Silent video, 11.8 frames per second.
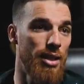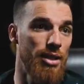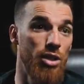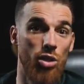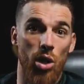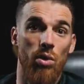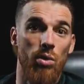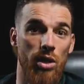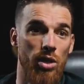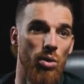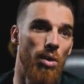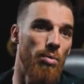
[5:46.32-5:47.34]
and he talk with
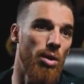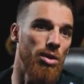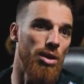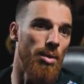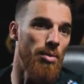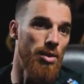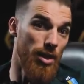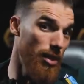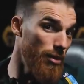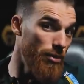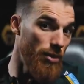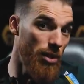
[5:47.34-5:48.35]
you about everything.
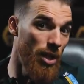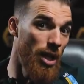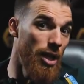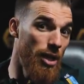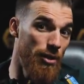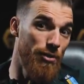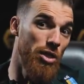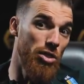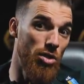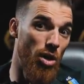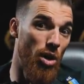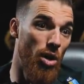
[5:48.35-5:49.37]
If he
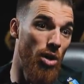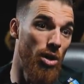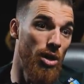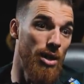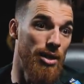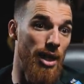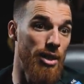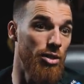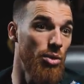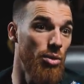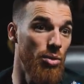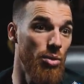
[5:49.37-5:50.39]
saw that
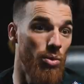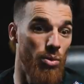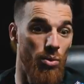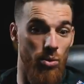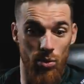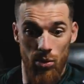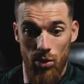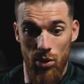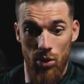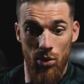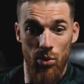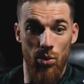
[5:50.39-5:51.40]

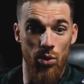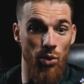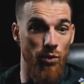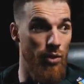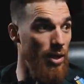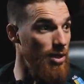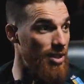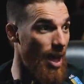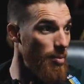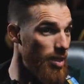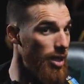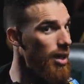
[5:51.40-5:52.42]
you feel
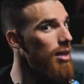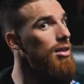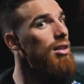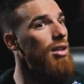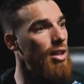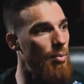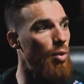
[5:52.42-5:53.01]
something, and he